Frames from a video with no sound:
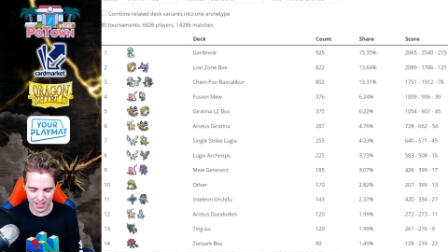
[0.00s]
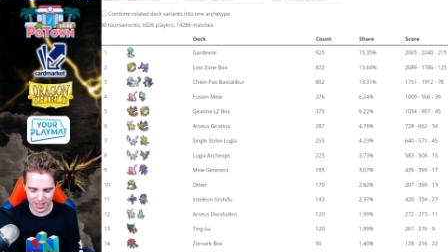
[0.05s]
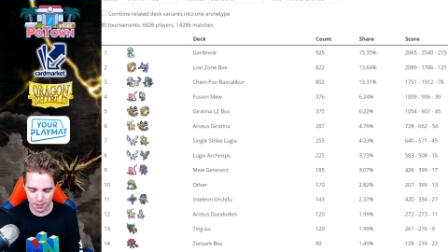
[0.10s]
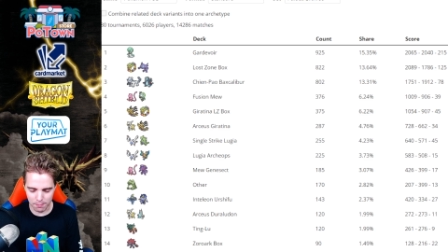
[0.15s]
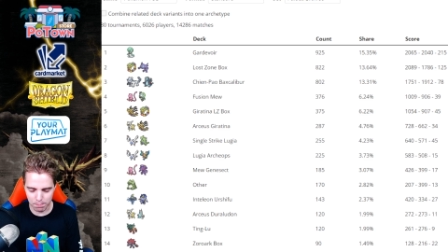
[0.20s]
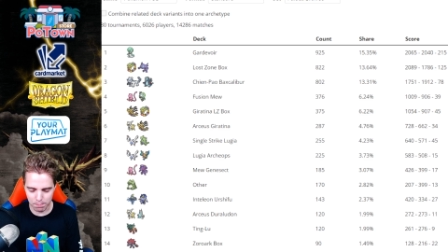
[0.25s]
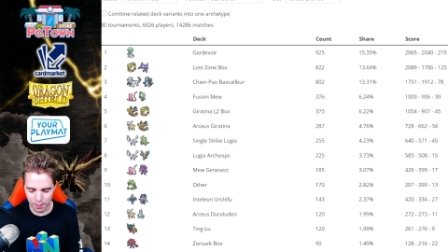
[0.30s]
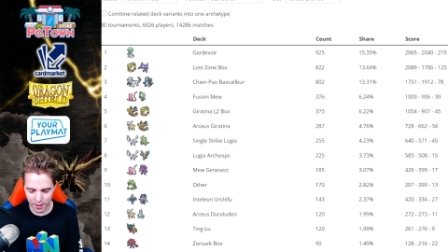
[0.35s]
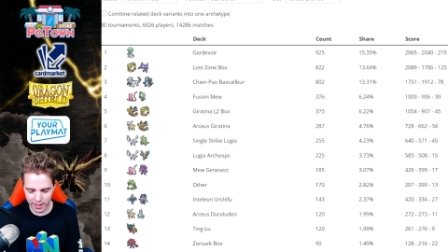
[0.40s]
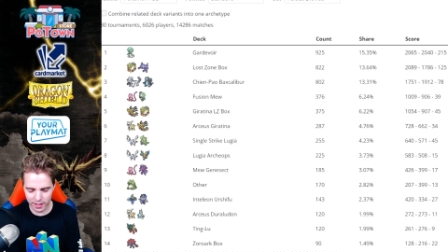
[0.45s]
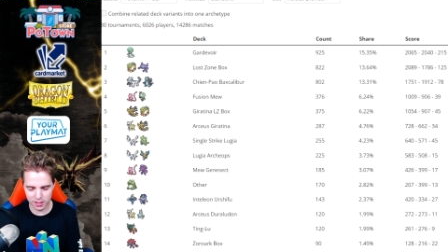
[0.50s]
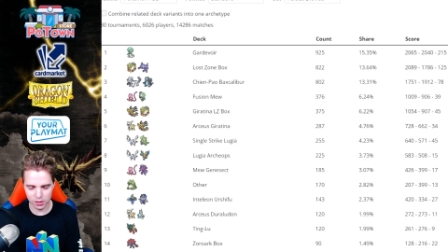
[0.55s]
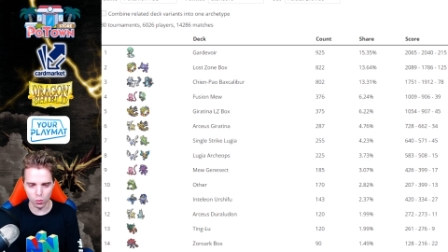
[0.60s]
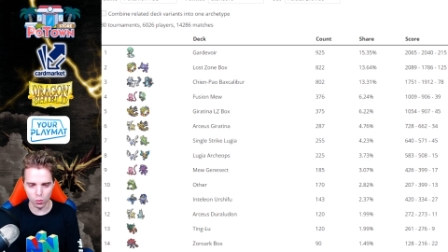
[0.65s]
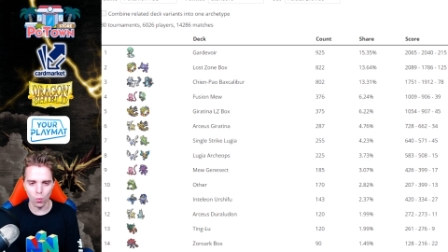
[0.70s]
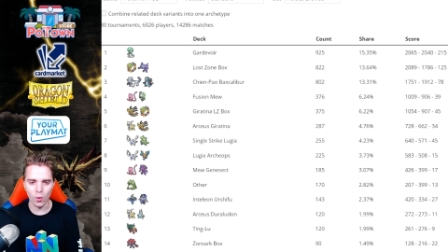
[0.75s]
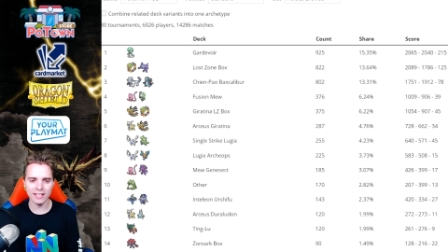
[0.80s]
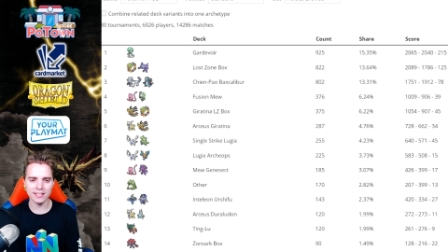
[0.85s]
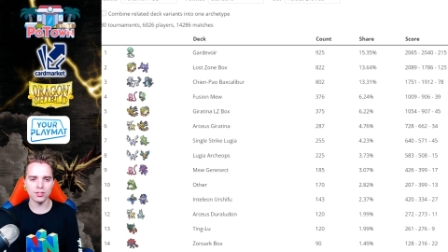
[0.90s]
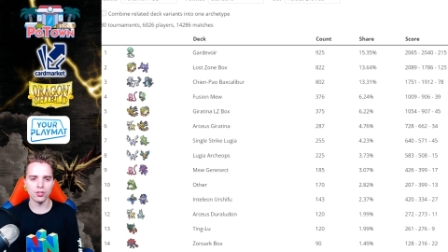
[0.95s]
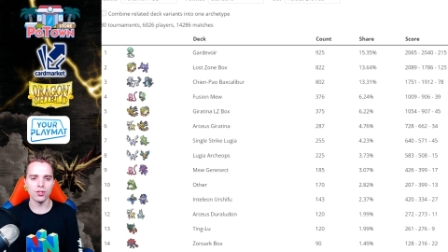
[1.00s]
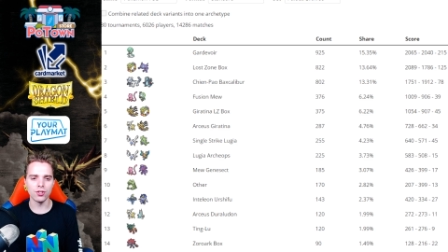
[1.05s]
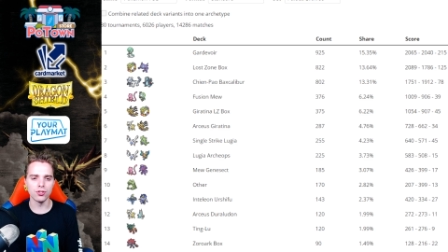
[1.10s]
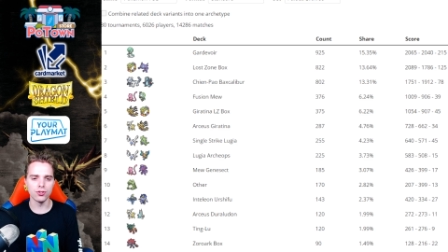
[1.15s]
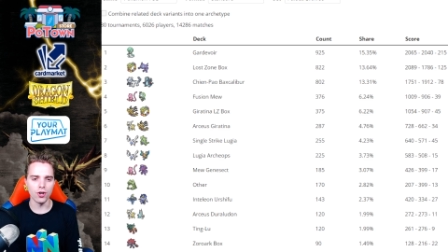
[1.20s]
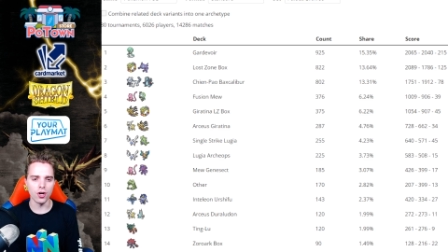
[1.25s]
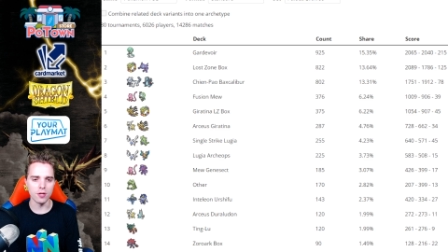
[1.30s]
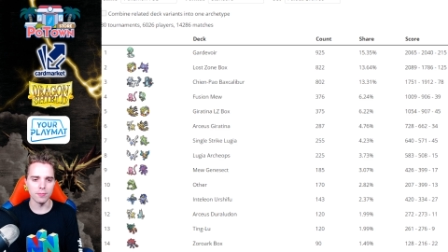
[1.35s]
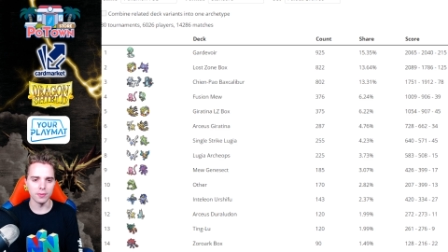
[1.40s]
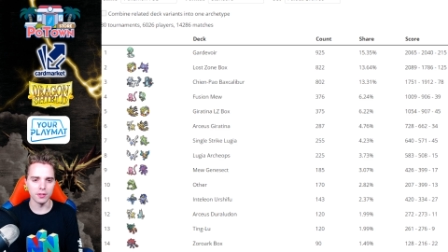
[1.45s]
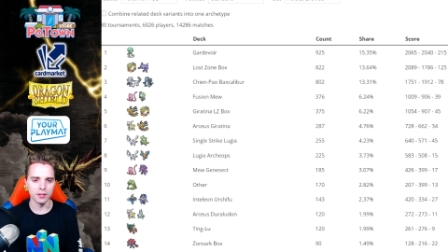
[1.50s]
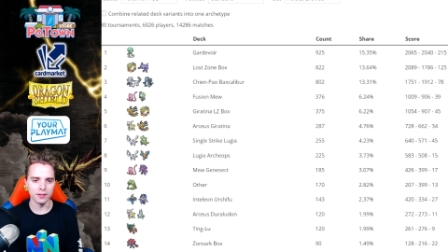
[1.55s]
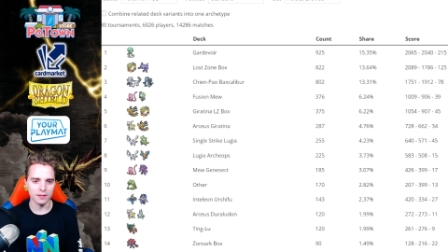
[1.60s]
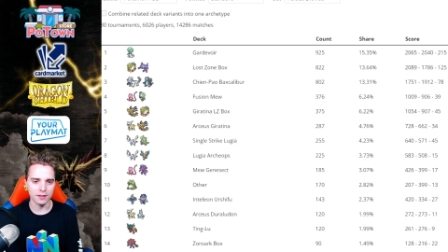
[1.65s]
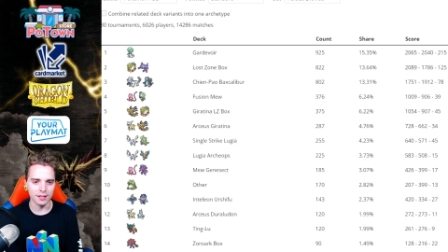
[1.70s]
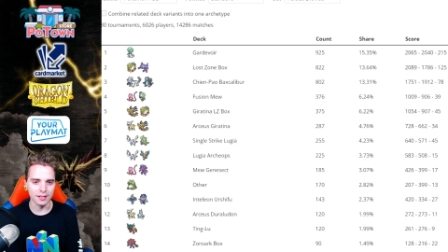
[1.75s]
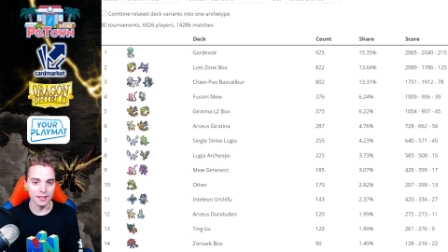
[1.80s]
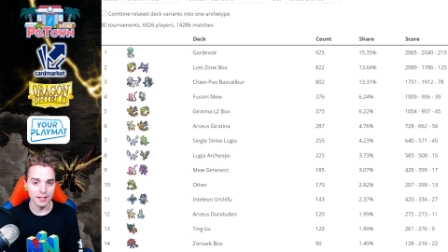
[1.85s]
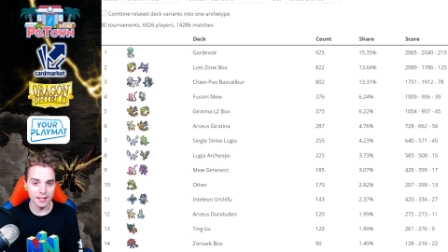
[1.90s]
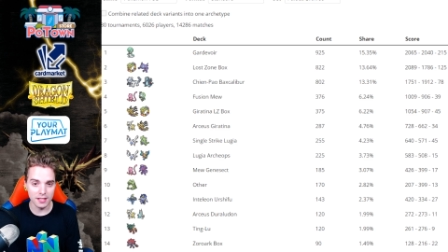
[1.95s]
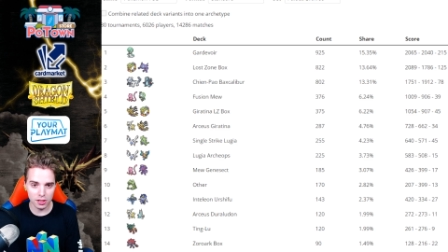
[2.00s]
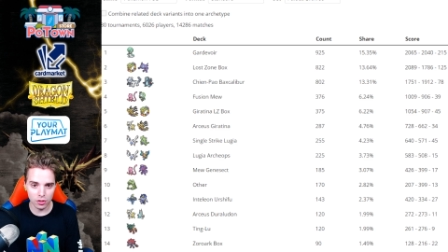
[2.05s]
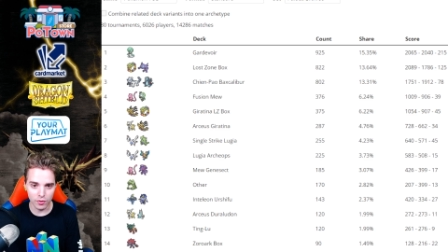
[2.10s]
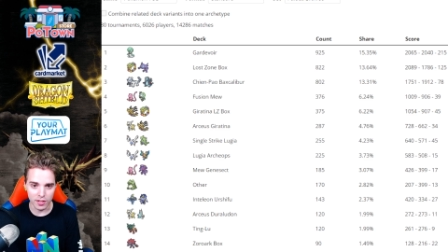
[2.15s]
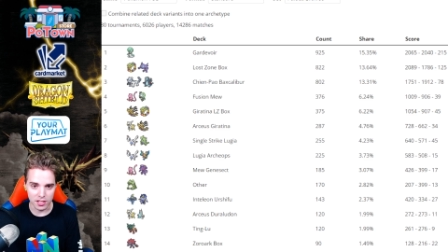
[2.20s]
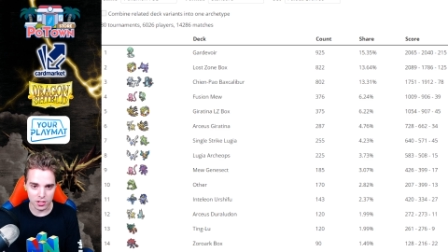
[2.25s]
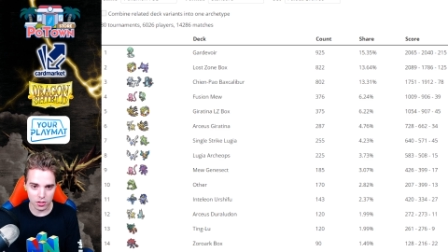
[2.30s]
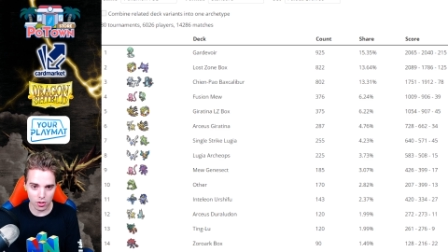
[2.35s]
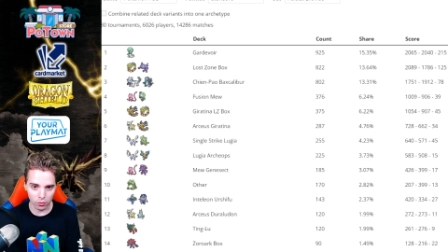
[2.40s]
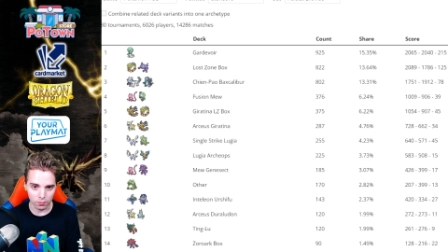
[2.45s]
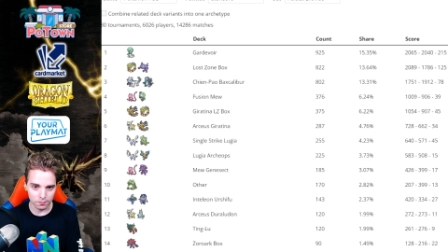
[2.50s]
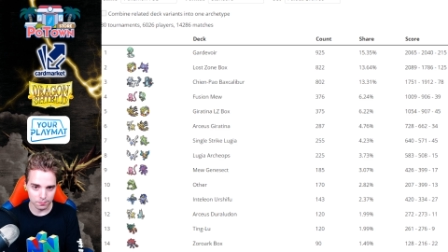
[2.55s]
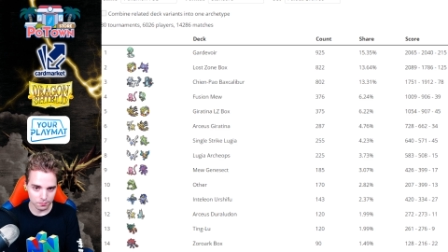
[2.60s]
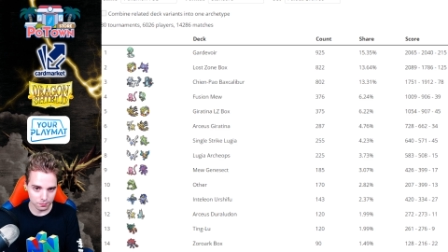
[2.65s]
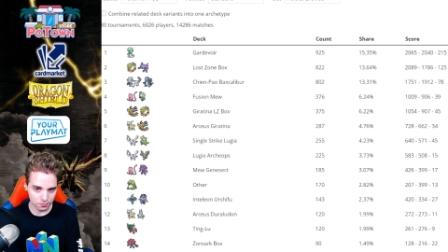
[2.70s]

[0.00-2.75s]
the biggest Western tournament in history. So,